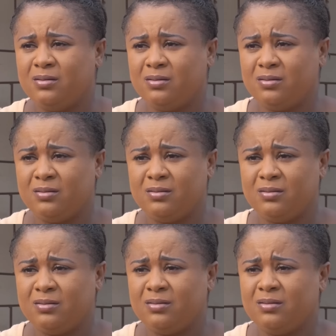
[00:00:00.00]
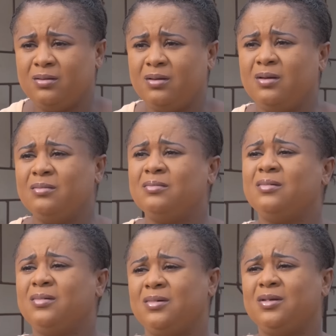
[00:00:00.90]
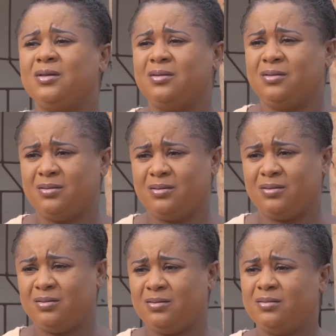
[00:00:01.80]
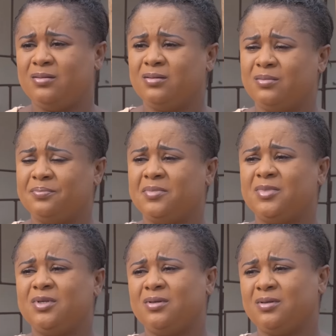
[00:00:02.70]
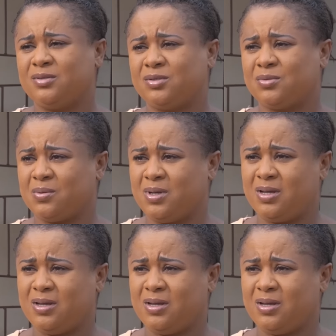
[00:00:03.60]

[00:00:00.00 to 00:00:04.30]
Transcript: But he did not listen to me